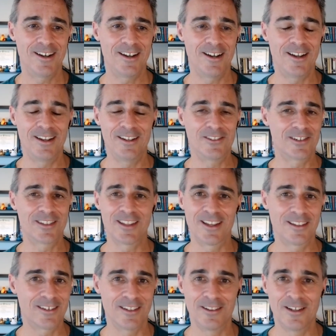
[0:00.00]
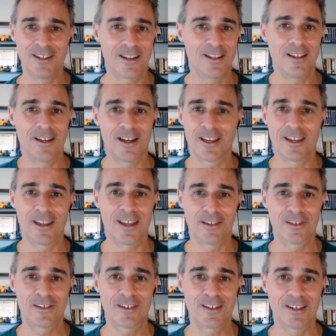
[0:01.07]
I just think it's unlikely. I could
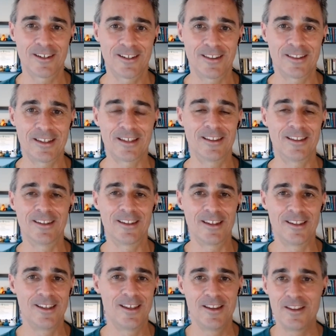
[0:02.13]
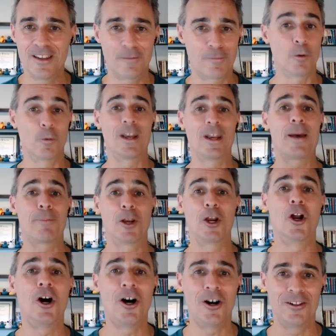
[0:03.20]
guess that if they would happen at
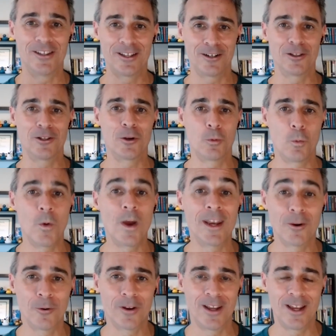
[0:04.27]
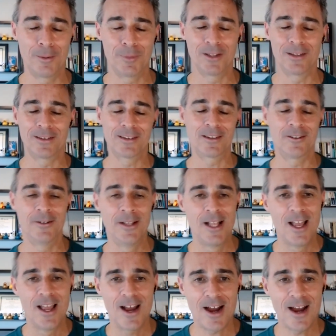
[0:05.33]
all, let alone when it would happen. So
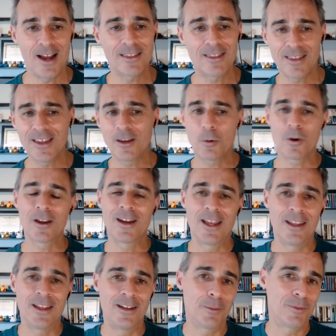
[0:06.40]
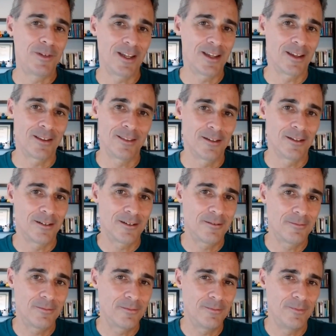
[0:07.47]
I think we're going to end up taking the,
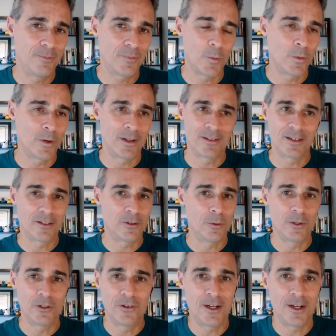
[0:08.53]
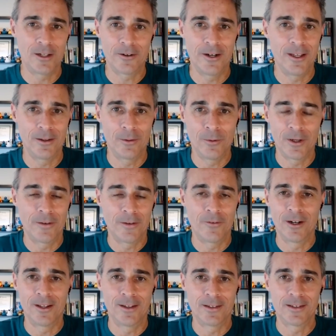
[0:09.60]
$200 hit, whatever
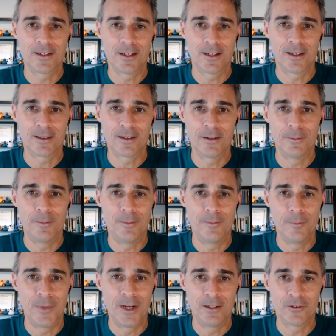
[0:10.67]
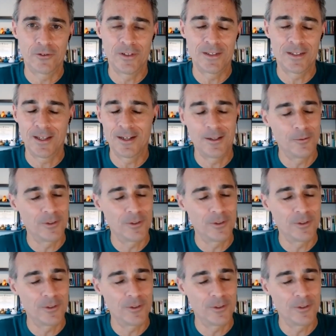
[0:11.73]
it is, to get the miles restated,